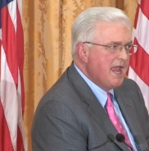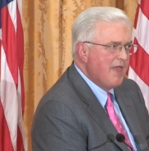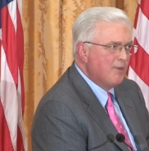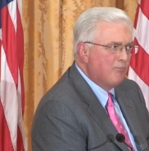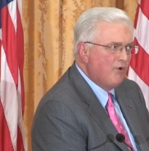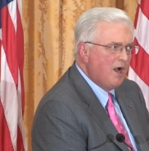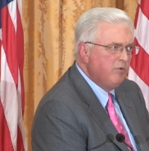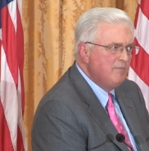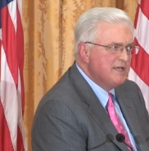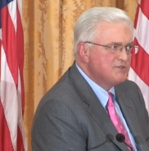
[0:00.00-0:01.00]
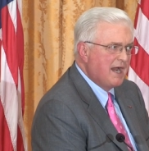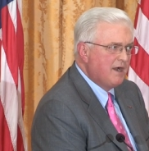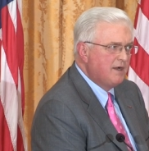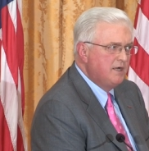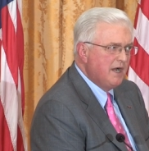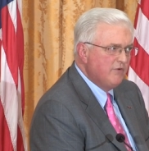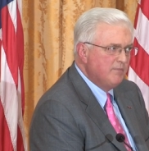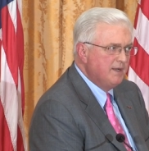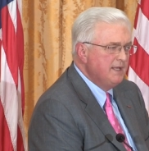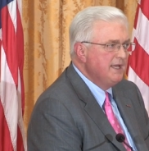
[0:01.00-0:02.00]
And the problem is our
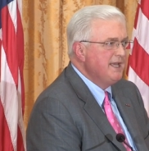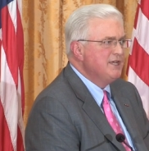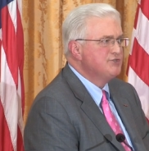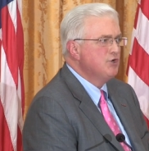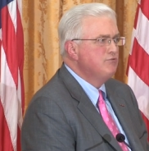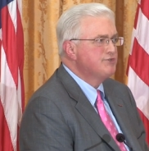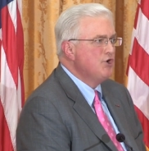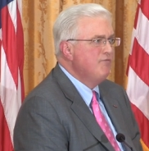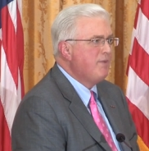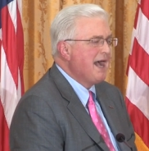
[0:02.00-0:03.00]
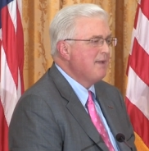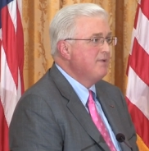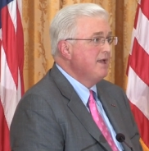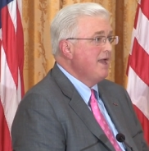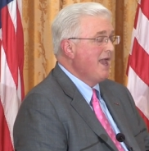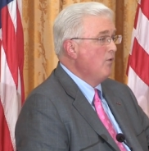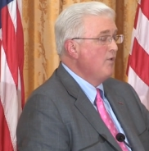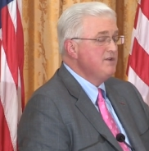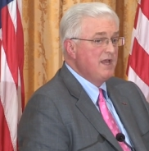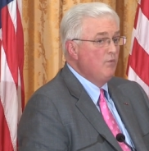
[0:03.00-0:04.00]
government is so stovepiped, and
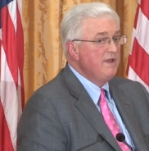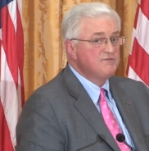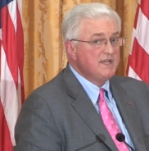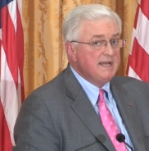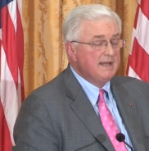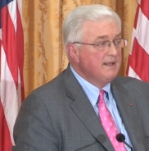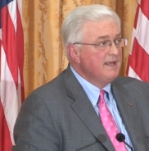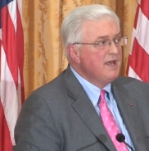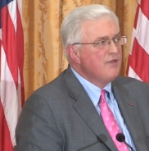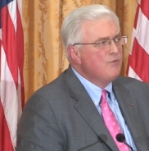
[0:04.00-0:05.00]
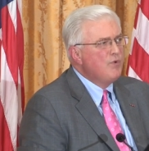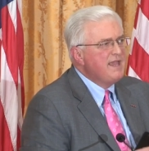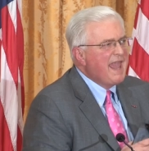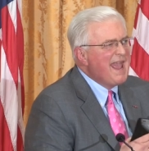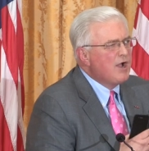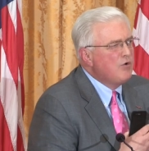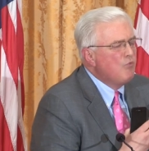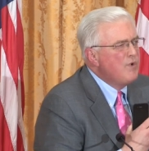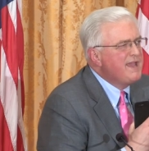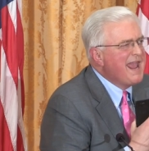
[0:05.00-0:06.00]
we and we've seen it. We can't
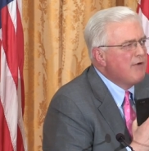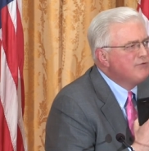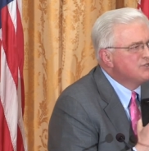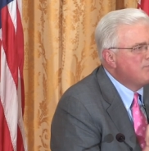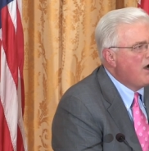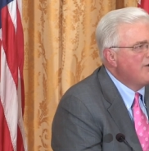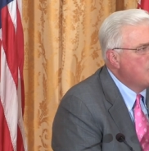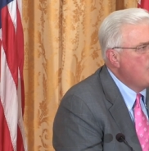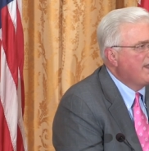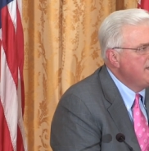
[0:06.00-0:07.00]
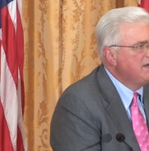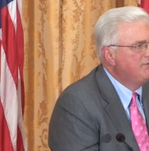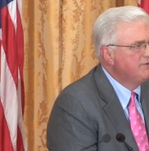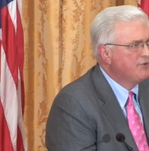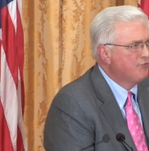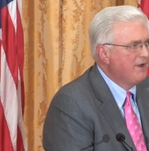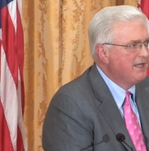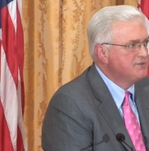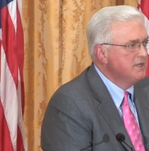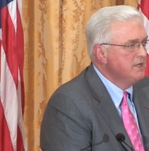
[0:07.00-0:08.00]
we can't respond quick enough to the
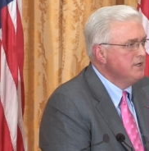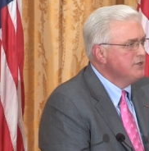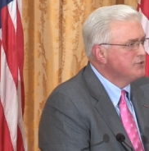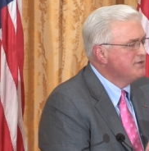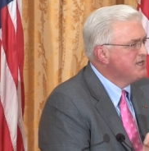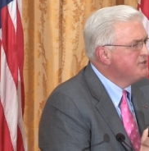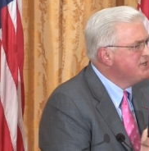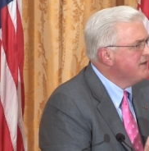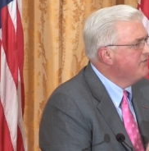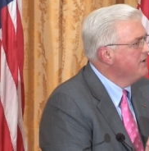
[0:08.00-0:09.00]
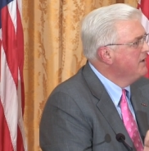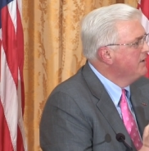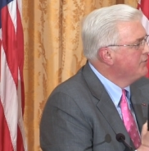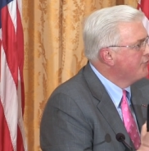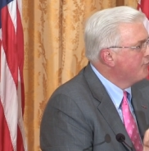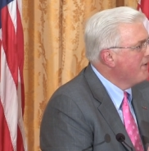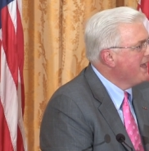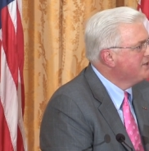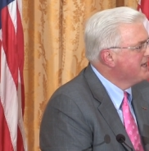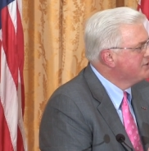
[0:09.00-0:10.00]
threats. So it's as if the
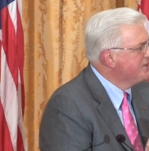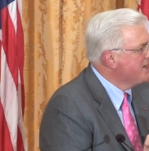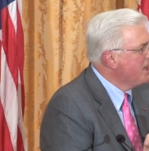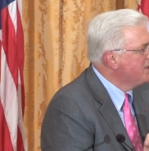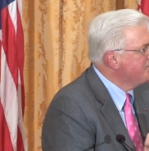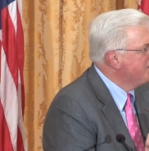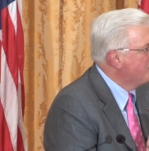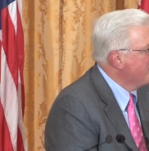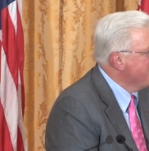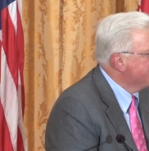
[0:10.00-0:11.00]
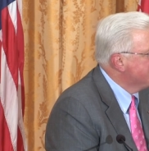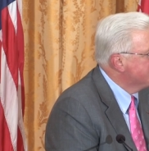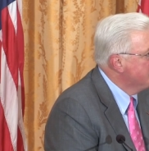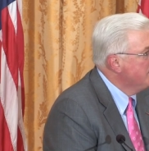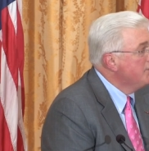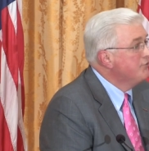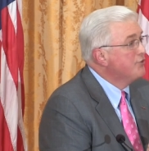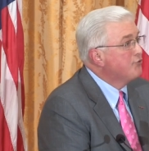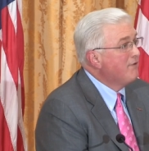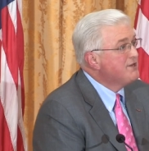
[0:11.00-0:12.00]
threats, as technology increases,
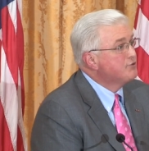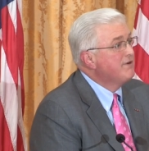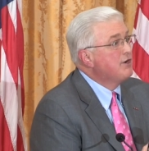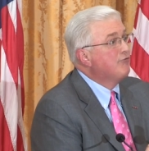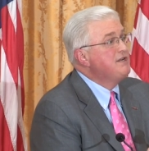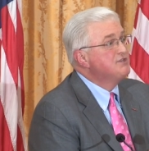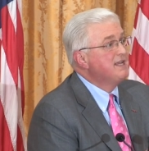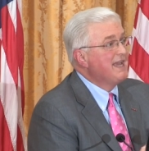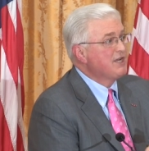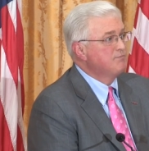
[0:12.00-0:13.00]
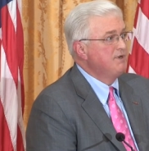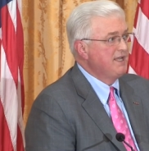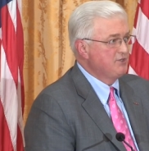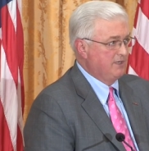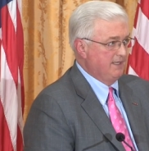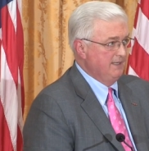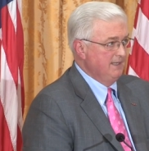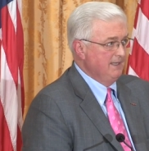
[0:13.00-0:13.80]
the threats are increasing exponentially.